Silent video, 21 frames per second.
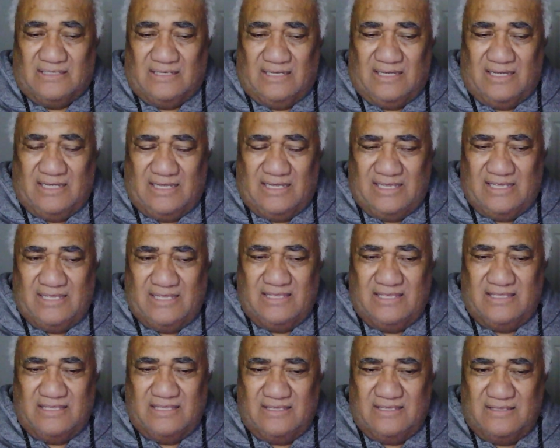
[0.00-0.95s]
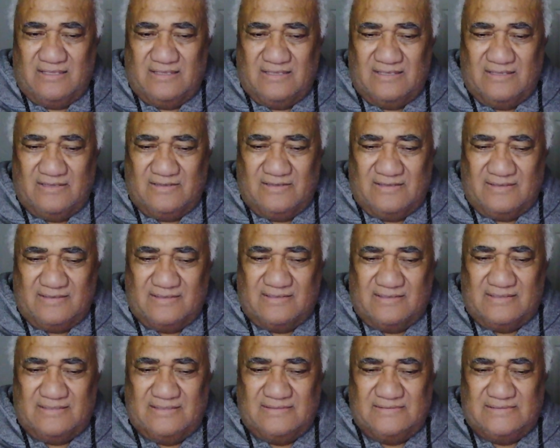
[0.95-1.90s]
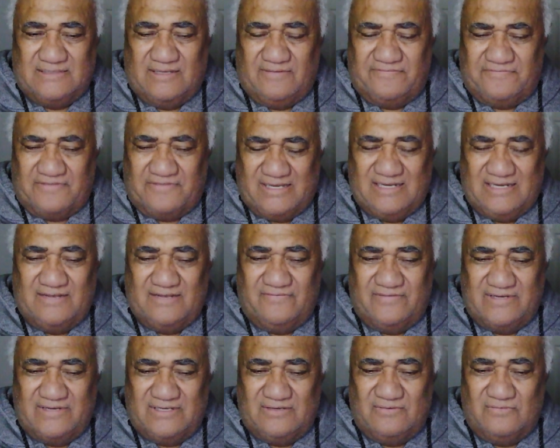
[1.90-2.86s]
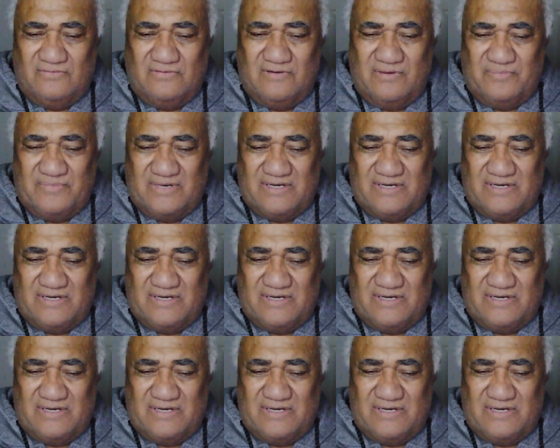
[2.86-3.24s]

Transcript: I na whaila vailunga